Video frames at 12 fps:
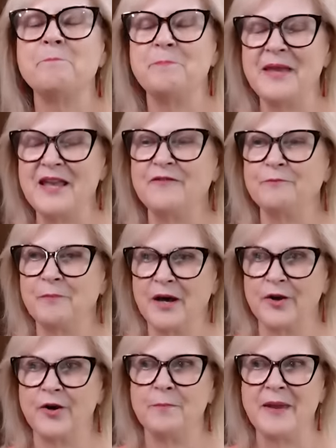beef,
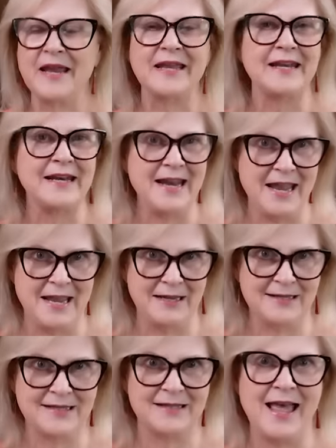butter, bacon, and
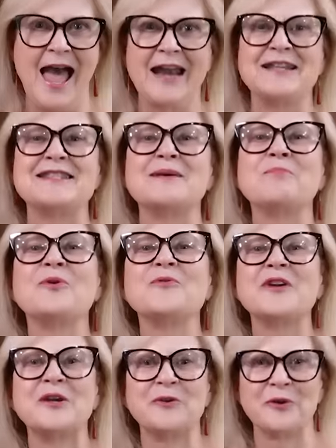eggs, that is the
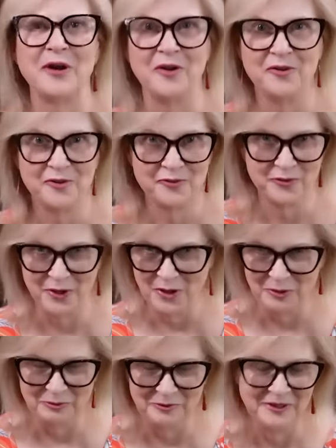perfect grill for
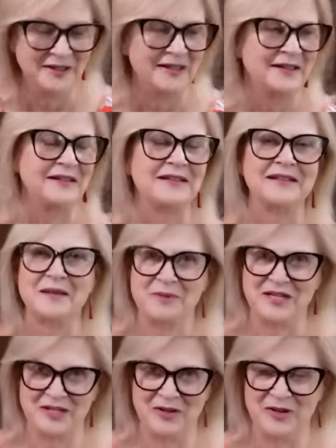you. Yeah. Let
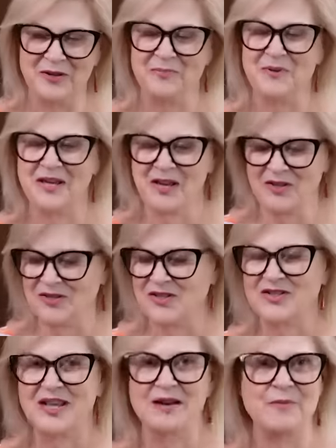me tell you, because
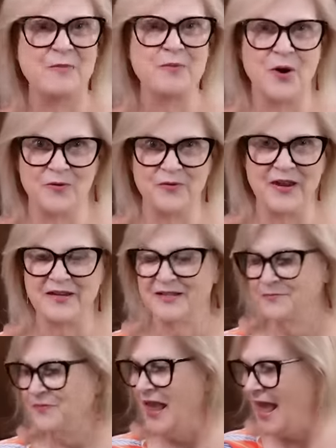it's going to be
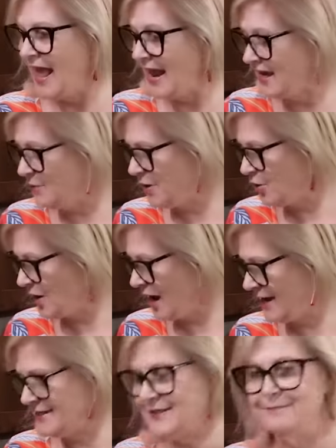perfect. Anyway, you
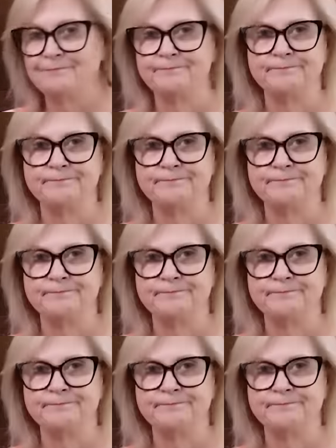guys,